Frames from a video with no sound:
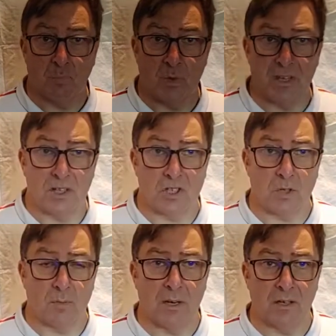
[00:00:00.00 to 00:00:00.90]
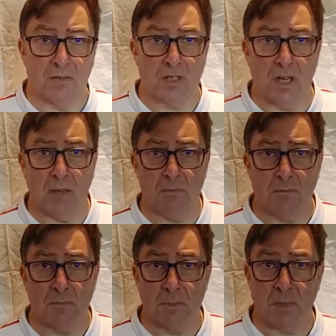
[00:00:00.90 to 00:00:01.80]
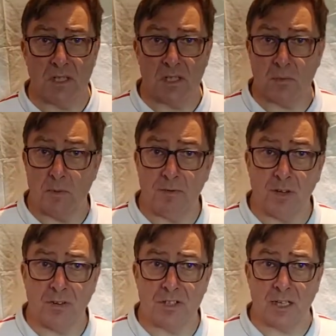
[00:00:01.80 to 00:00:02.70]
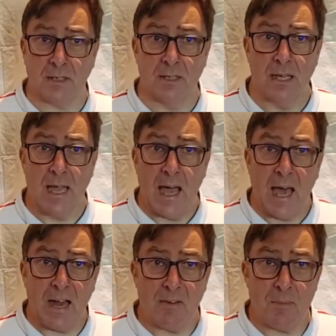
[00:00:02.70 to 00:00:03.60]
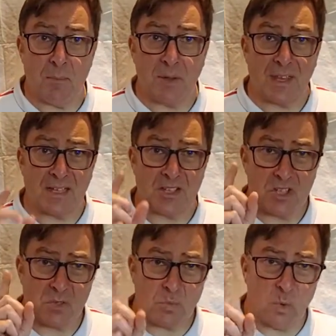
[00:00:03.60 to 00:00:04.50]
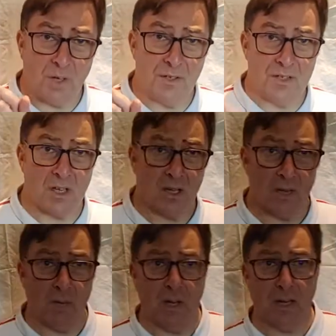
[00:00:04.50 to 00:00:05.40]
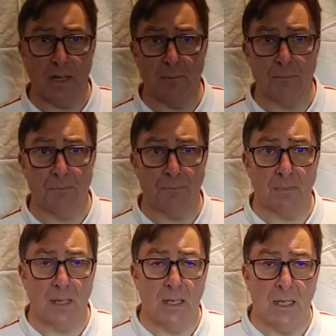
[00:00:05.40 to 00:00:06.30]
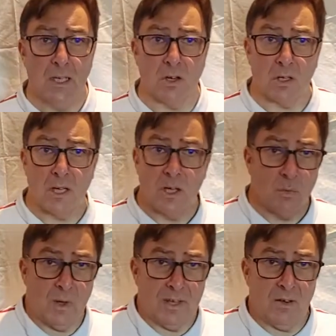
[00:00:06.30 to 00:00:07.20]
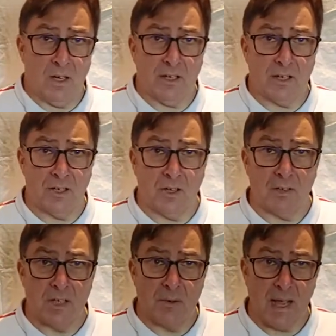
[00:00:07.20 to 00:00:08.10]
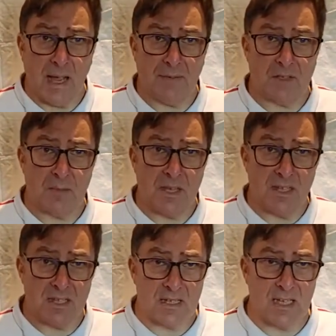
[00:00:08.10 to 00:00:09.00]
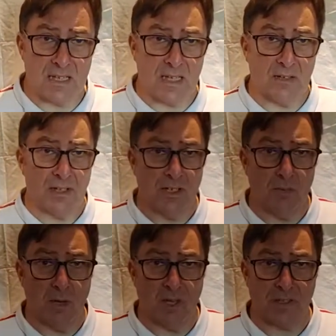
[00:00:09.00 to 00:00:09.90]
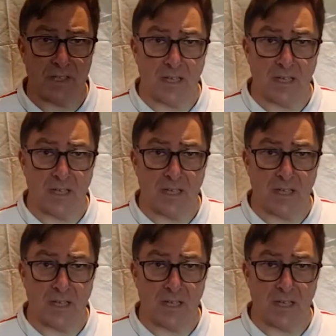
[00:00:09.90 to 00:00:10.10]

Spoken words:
Within a short period of time, the business will be flourishing. And remember, that's just one target market. Look, whether you like it or not, you have to be this detailed in your marketing.